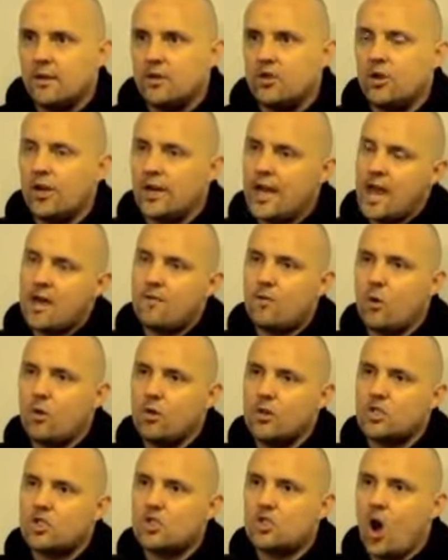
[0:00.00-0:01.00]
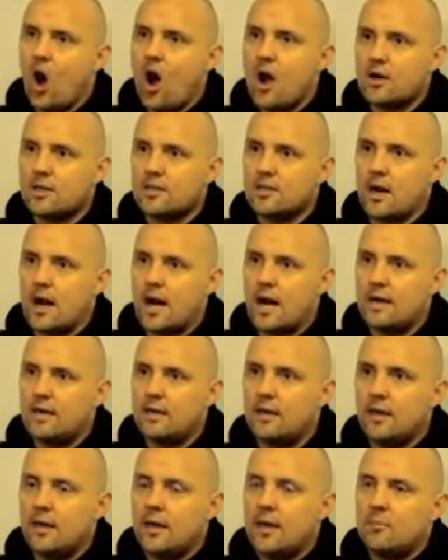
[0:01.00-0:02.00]
you're going to have all this dark
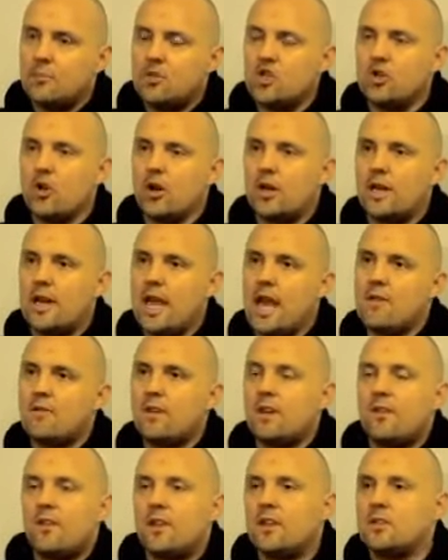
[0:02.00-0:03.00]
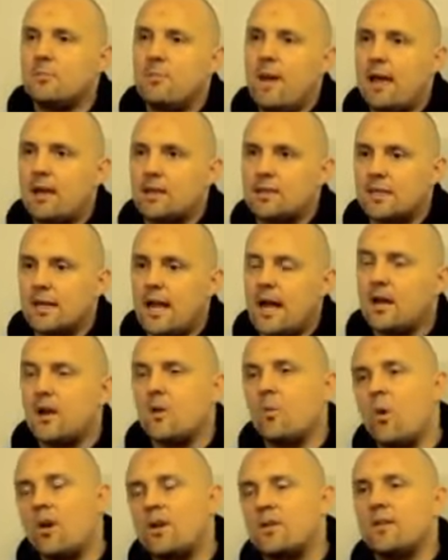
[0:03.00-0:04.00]
side, but you're not going to have anything to balance it out.
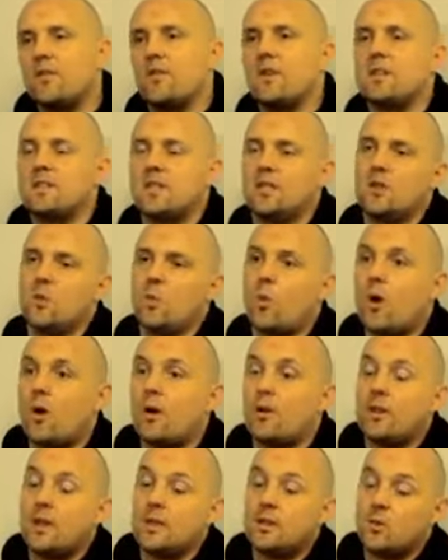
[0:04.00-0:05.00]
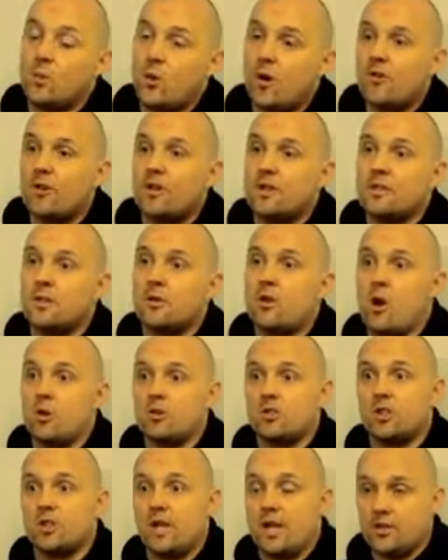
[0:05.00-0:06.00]
And one of the things that the, that the warrior
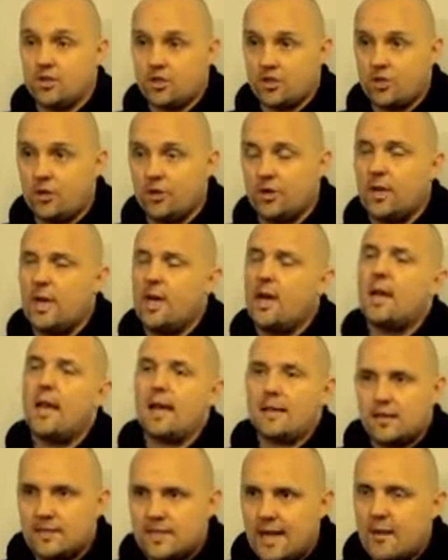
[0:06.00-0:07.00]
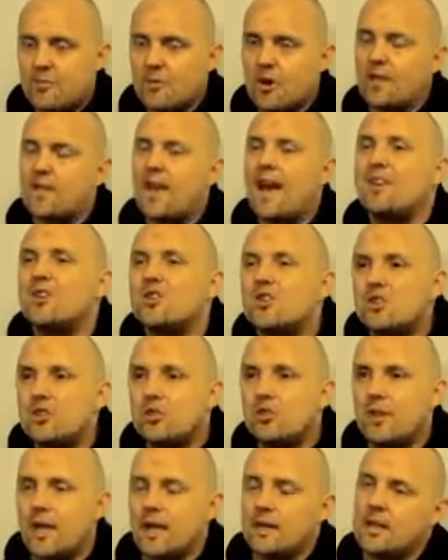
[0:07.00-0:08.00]
culture understood, like the samurai, they
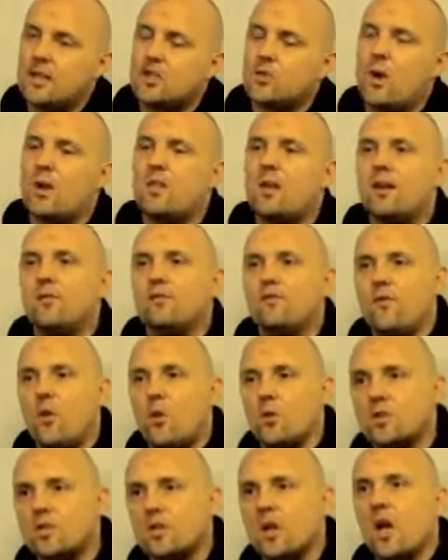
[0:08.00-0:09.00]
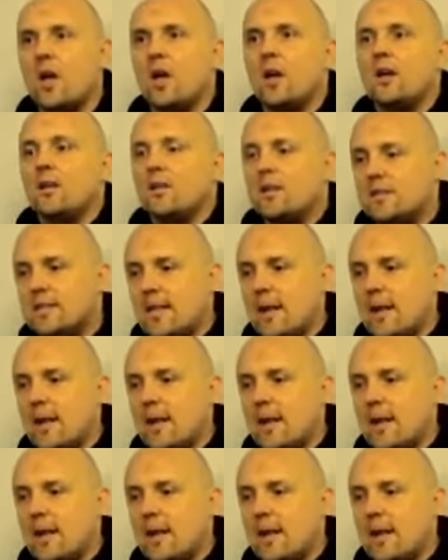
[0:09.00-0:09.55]
understood that. That's why they enforced the